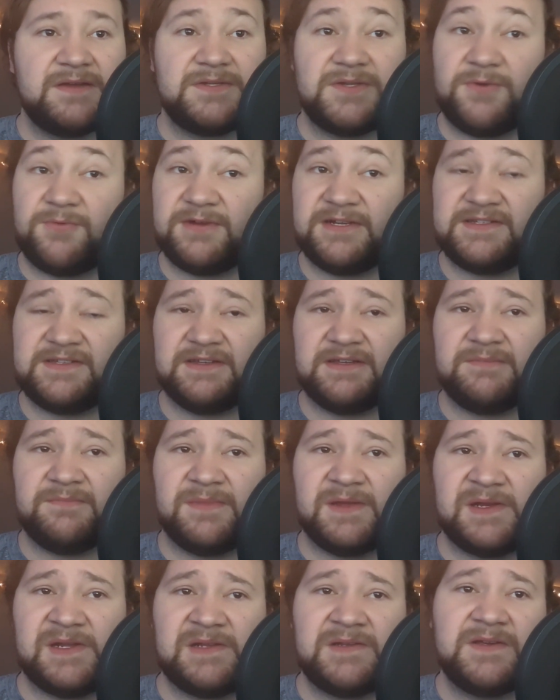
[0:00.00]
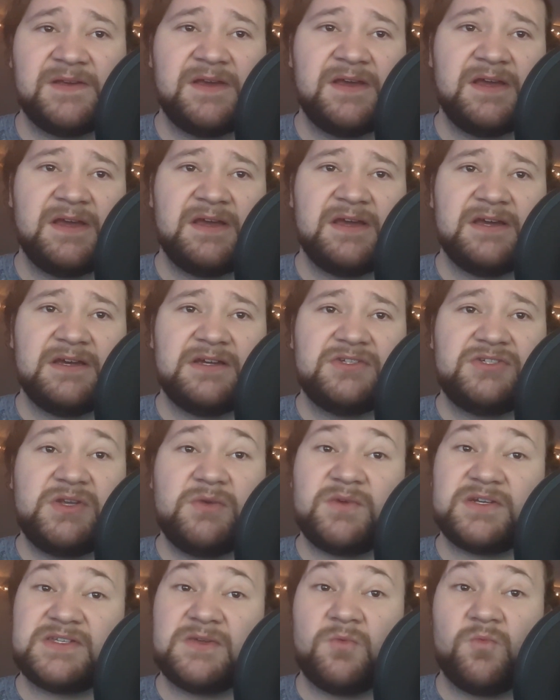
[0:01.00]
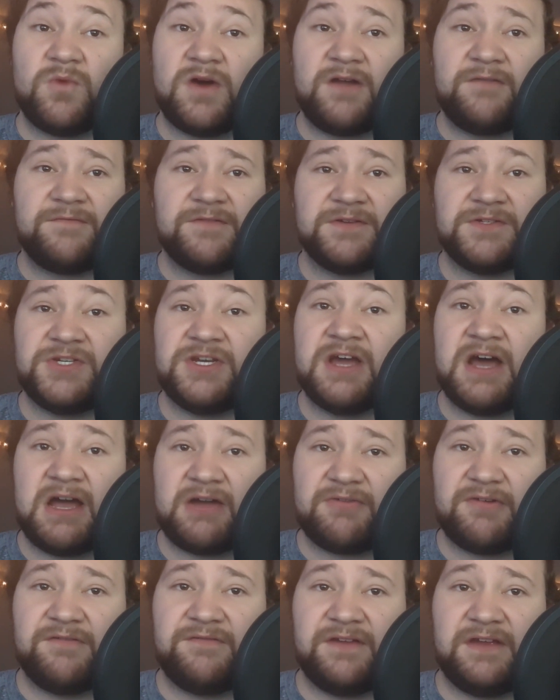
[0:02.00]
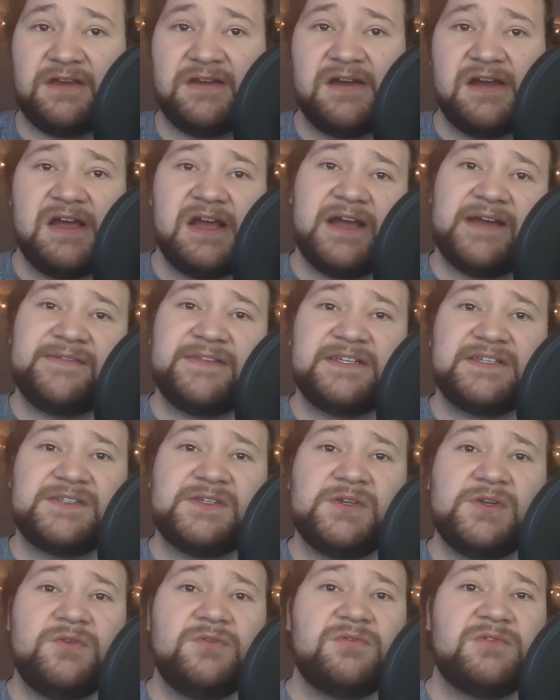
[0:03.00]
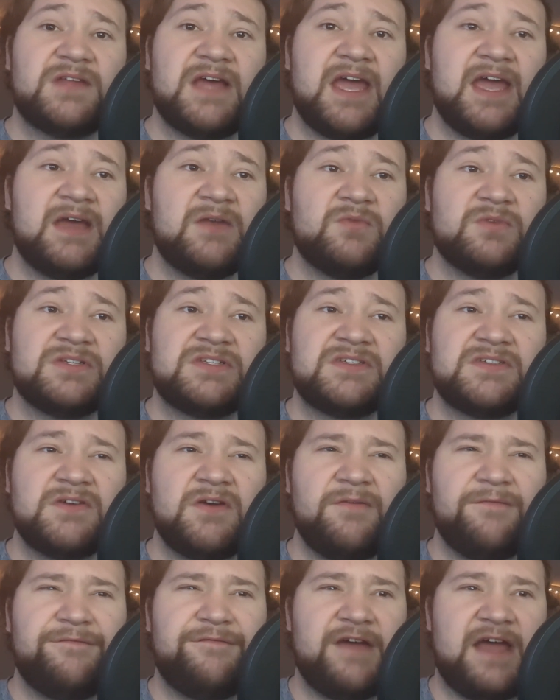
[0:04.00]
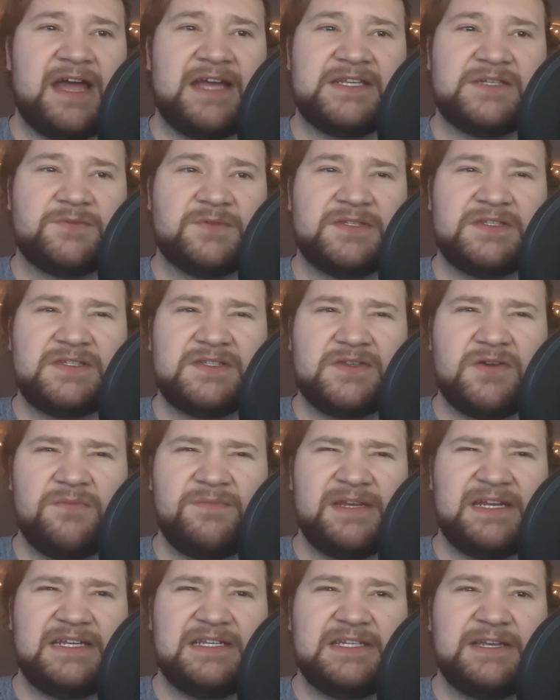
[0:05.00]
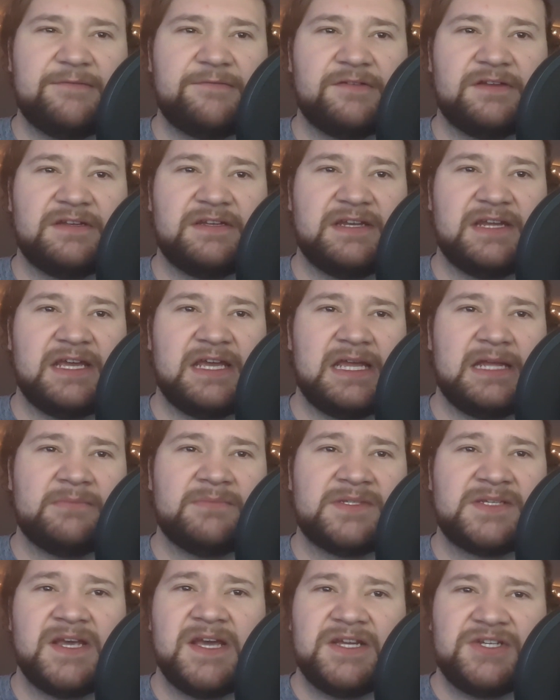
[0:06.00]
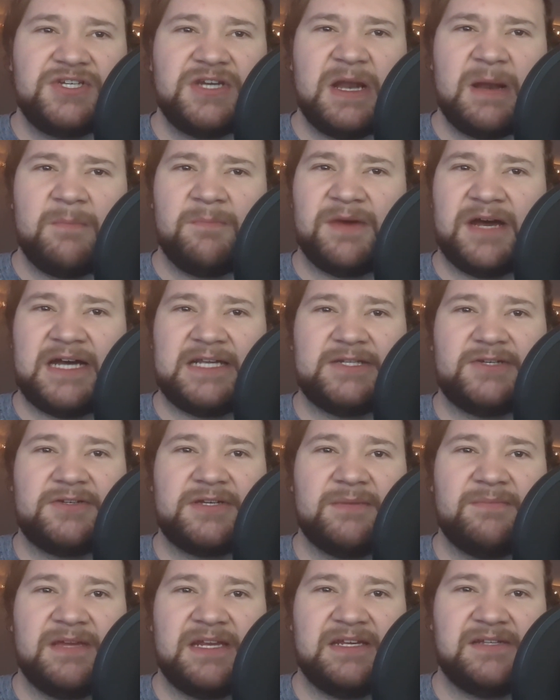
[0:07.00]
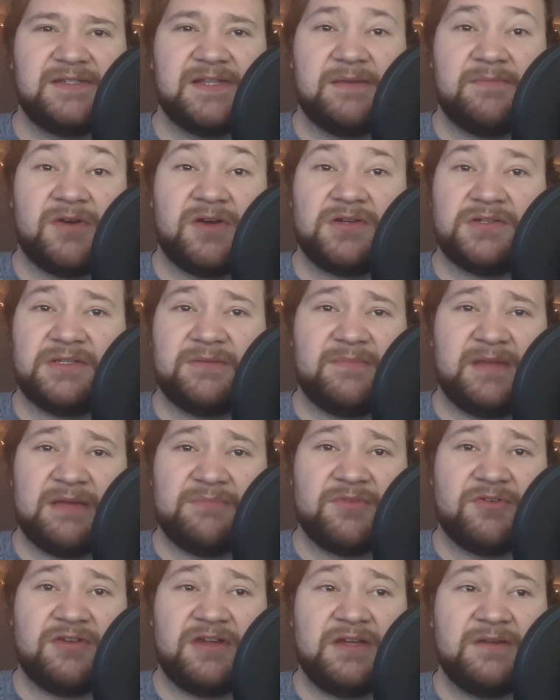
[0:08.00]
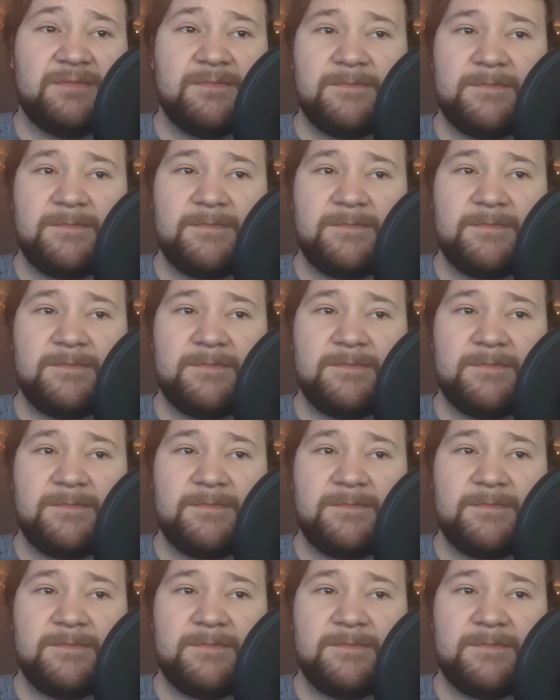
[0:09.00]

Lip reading: Theresa admitted. She wasn't one for geography, and this new land was so vast with so many different names, she didn't bother committing them all to memory.